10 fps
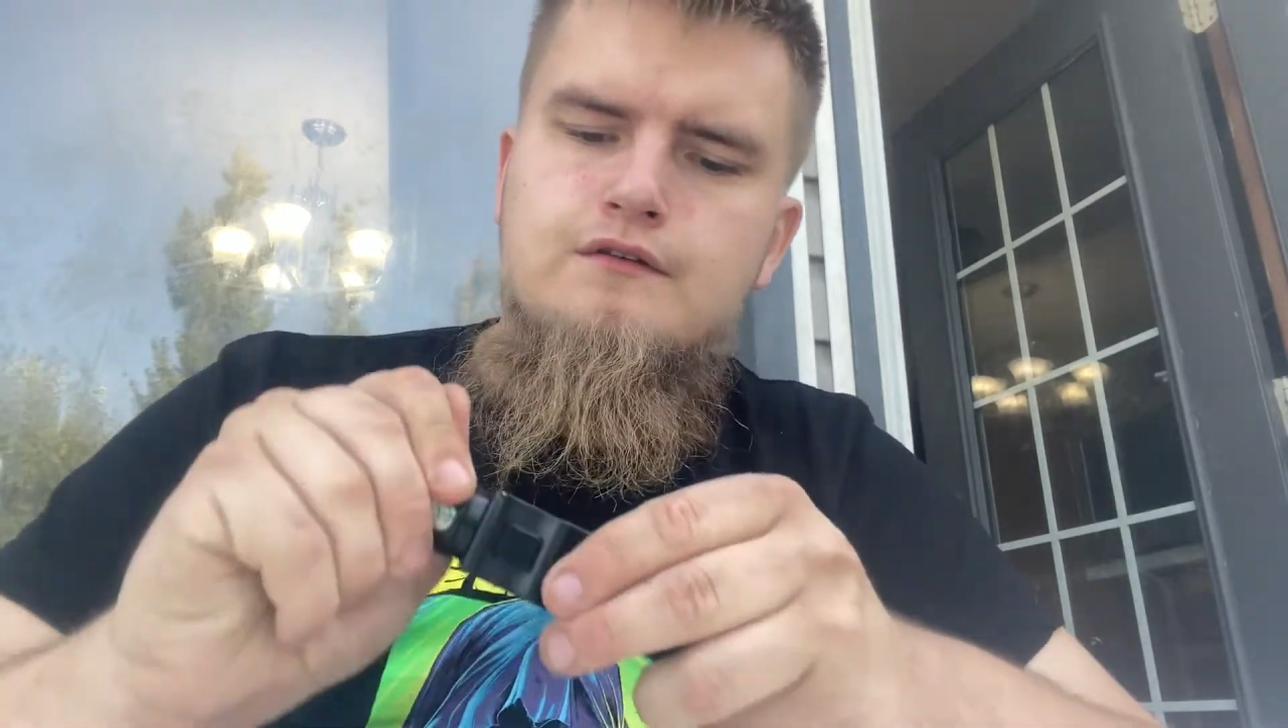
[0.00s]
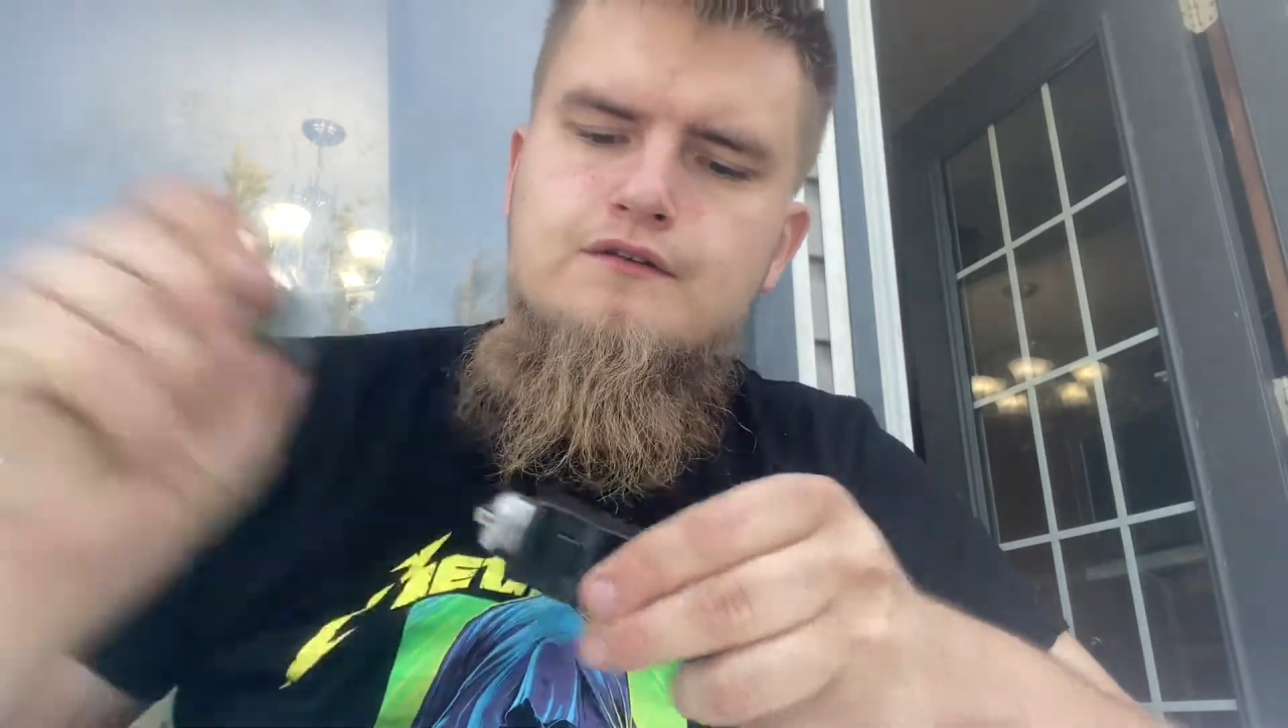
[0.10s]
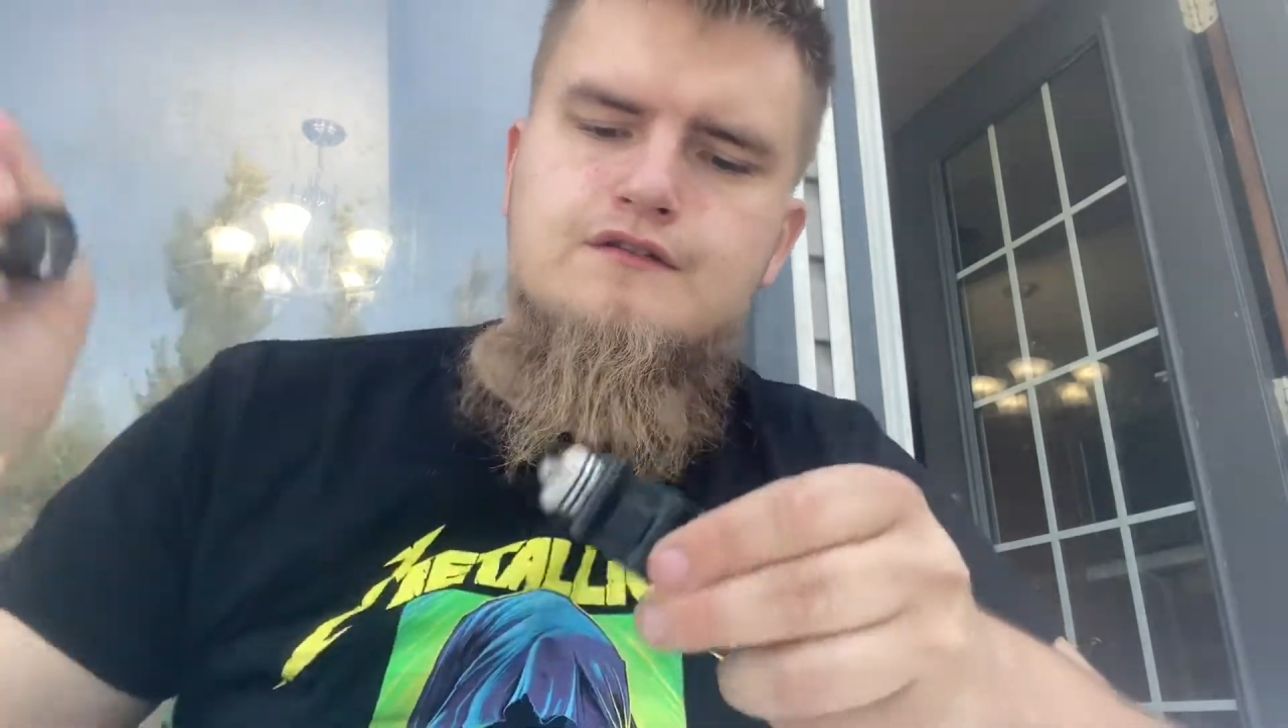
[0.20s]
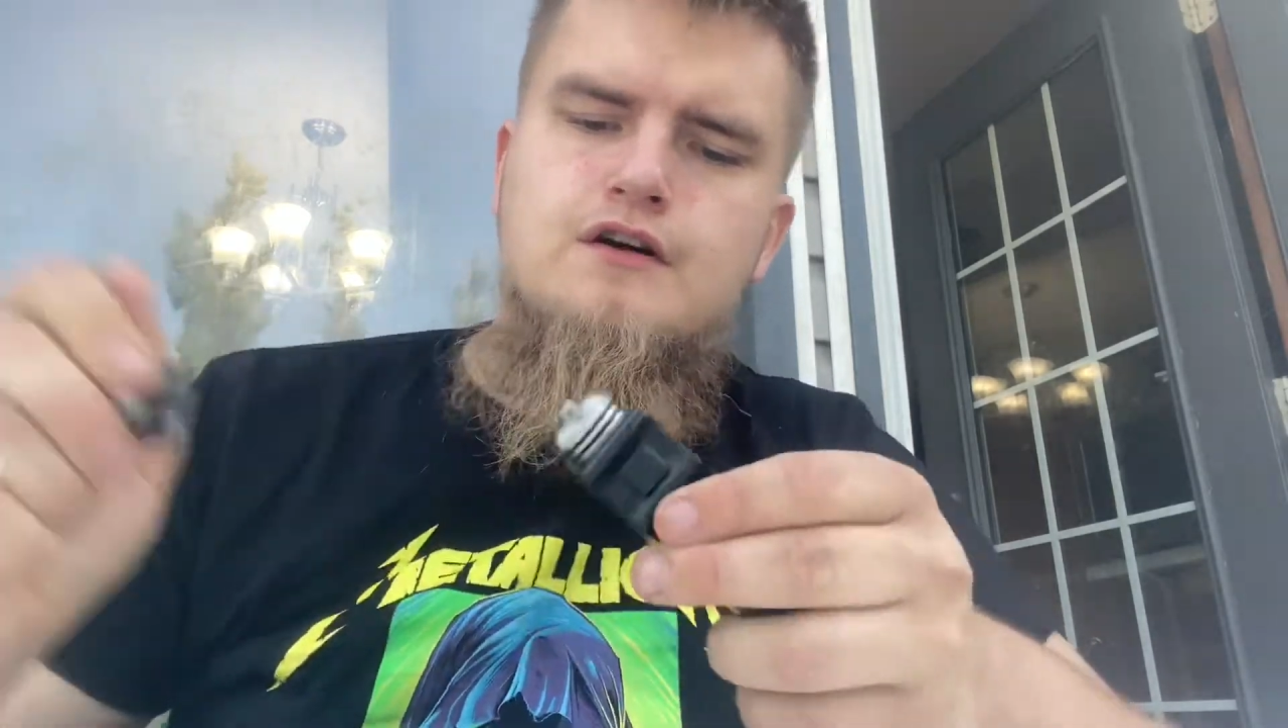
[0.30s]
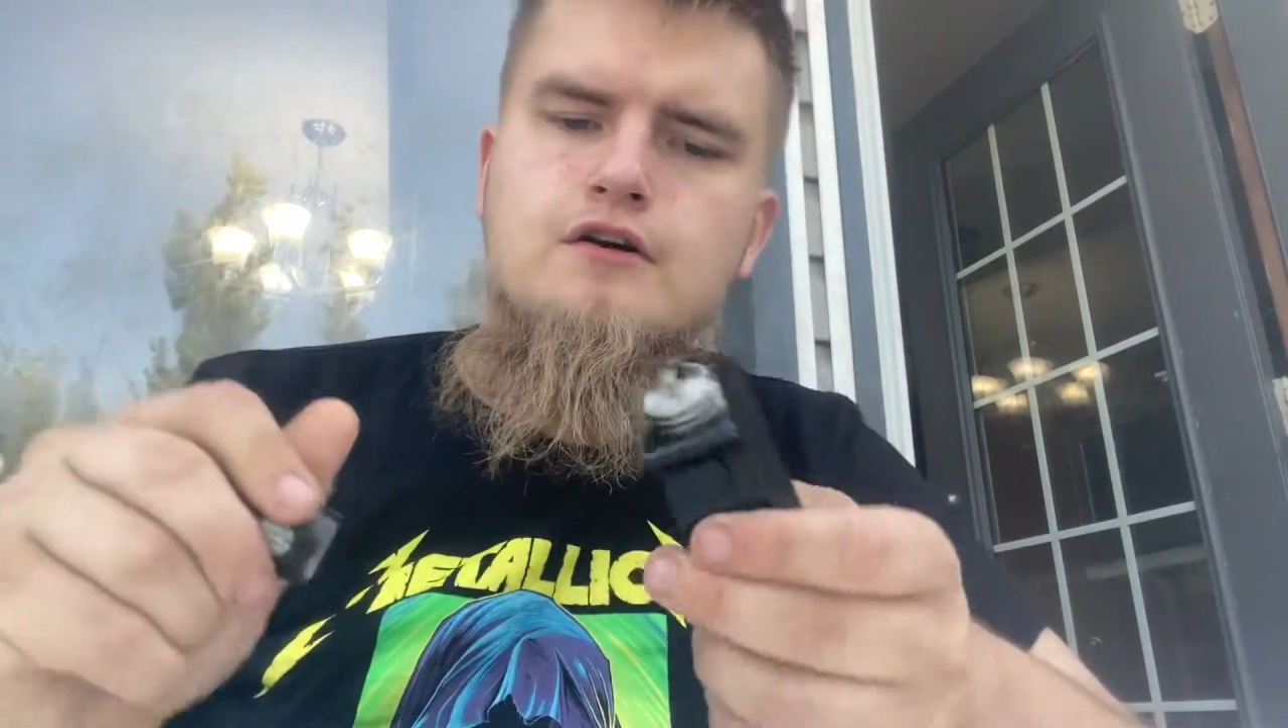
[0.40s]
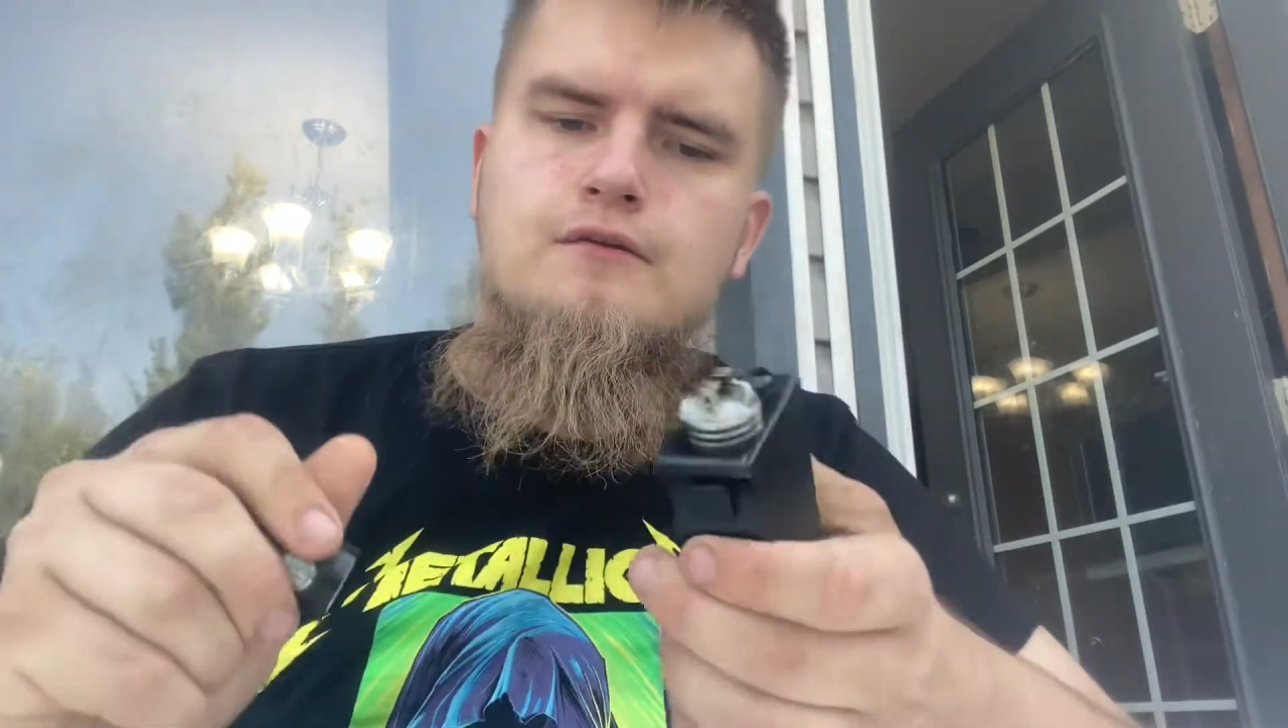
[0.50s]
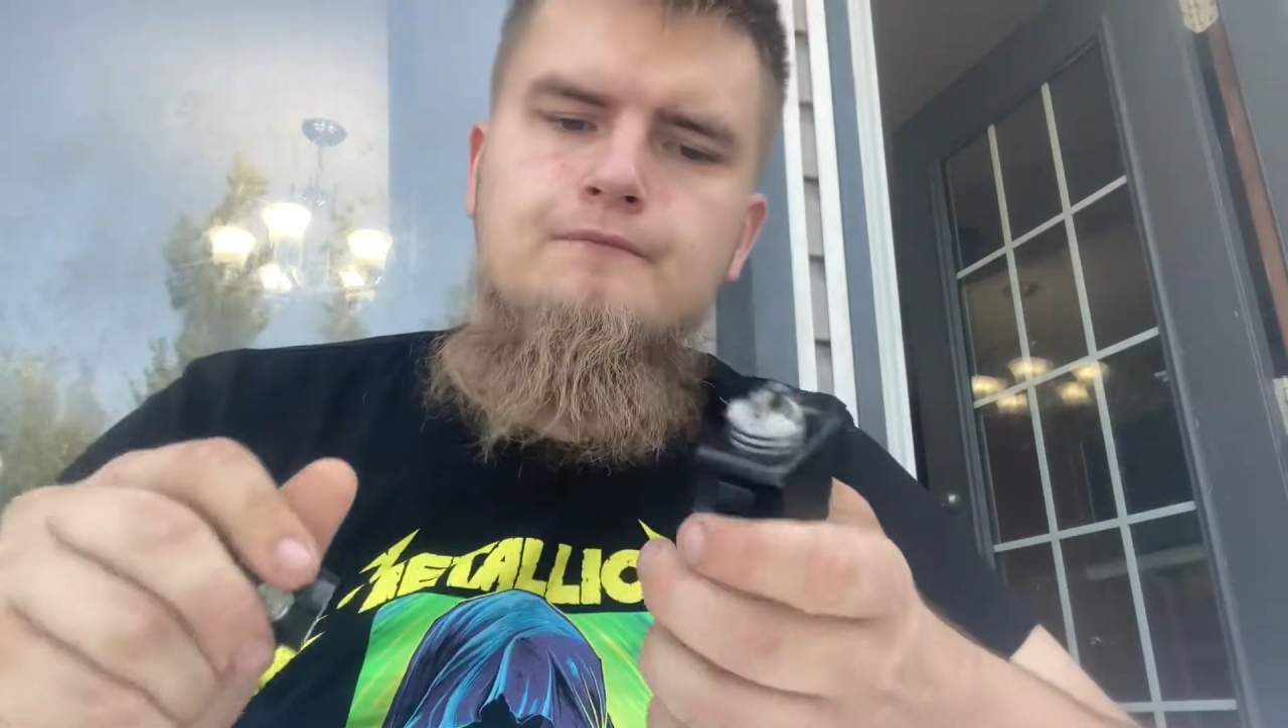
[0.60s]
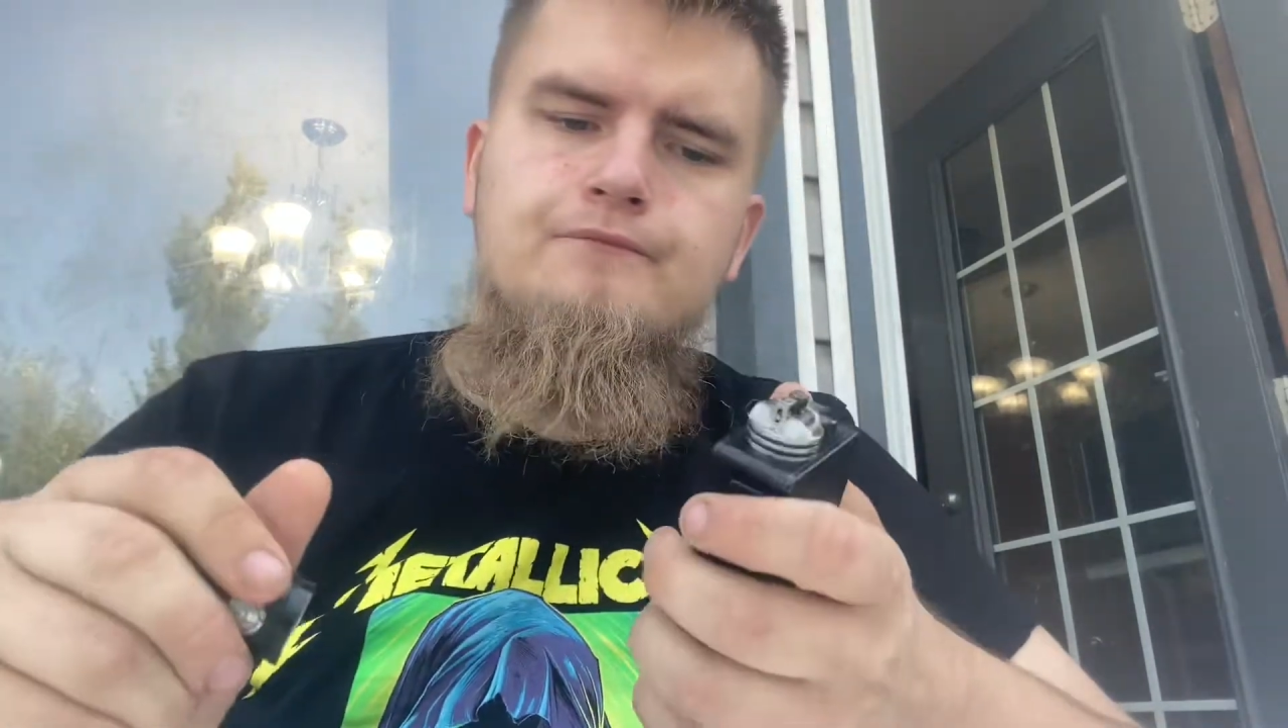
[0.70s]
So,